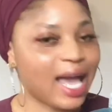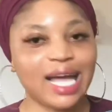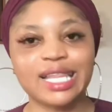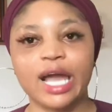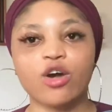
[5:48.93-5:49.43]

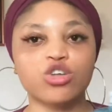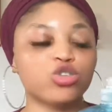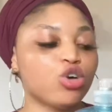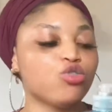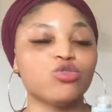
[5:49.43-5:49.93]
And I
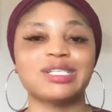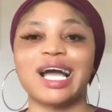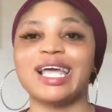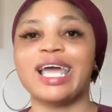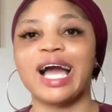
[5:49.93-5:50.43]
also use
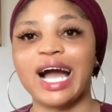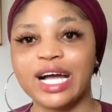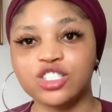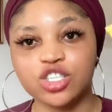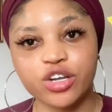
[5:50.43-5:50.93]
a
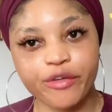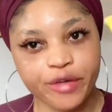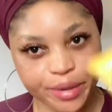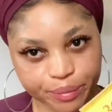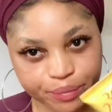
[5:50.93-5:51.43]
hand
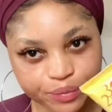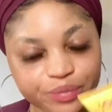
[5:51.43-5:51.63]
cream.